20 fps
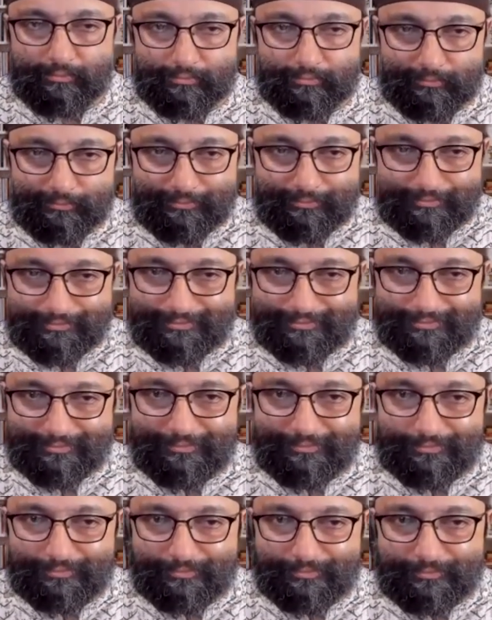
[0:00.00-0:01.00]

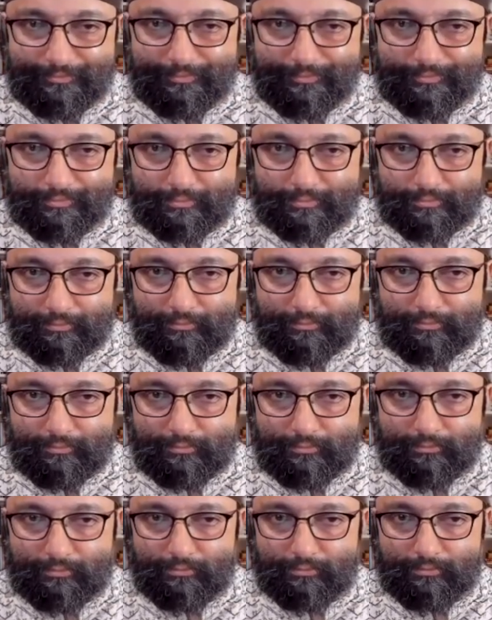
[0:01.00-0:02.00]

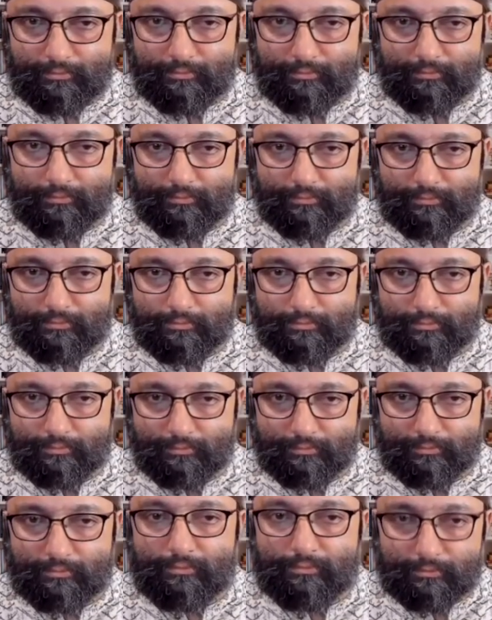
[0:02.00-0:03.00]

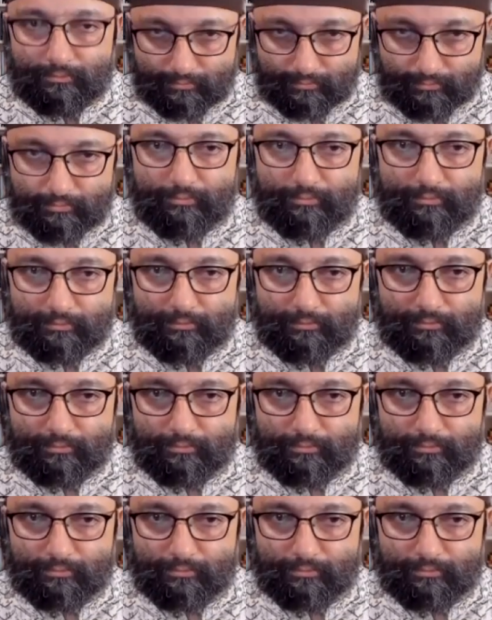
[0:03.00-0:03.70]
This person isn't speaking.